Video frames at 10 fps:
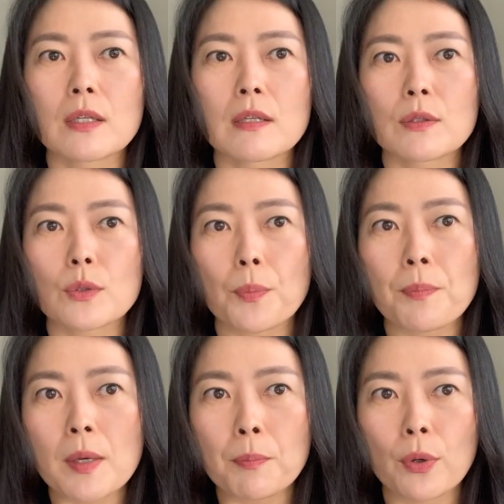So
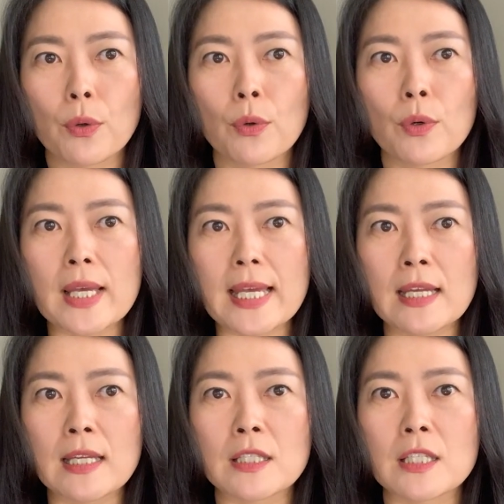people
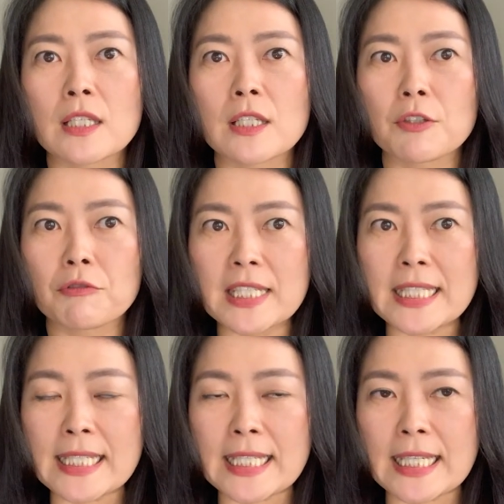in green
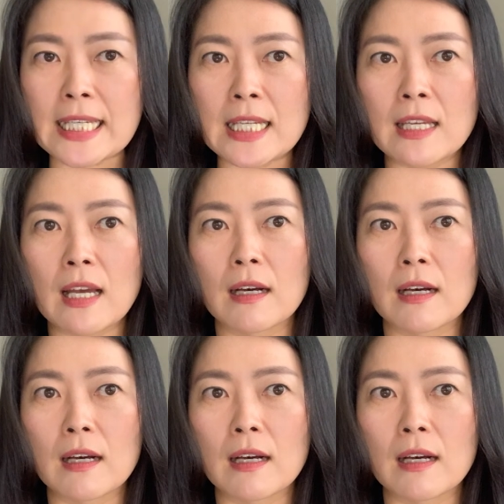tea